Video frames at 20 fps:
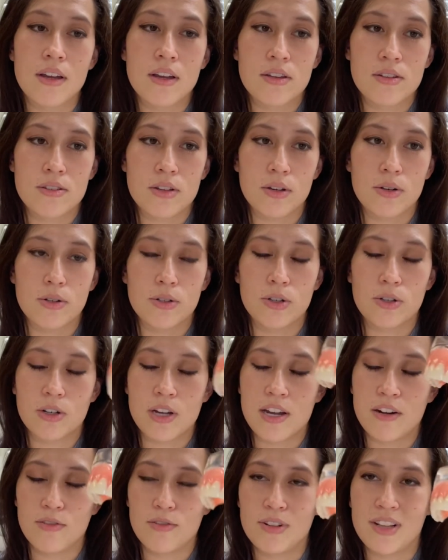so you're
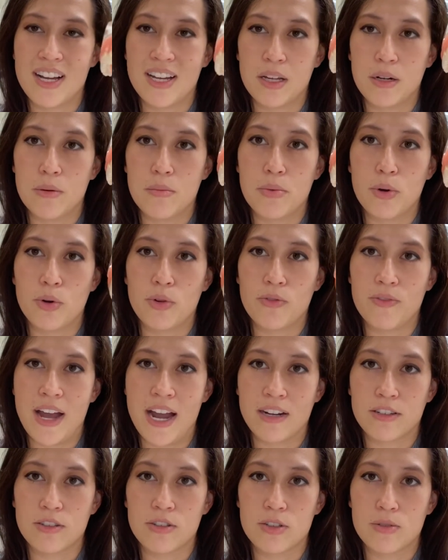kind of relying on both
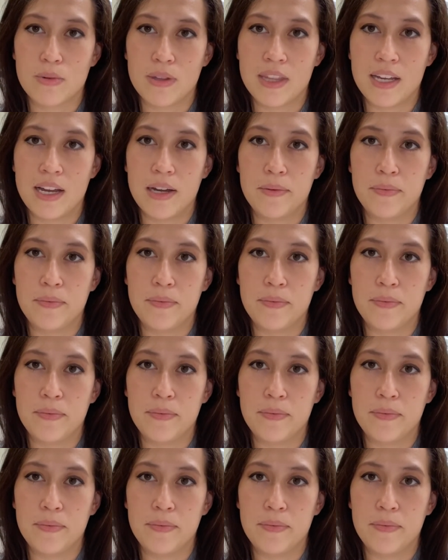factors with that.